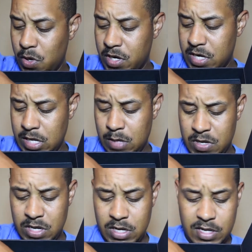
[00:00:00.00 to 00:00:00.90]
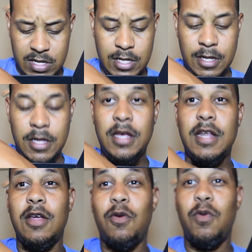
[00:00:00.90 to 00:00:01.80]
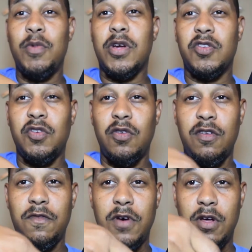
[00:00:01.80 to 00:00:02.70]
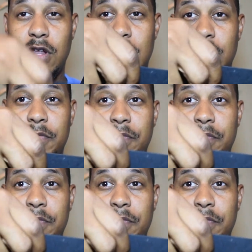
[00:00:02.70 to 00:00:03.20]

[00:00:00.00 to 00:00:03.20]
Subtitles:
a team in this. I don't want my controller to fall out.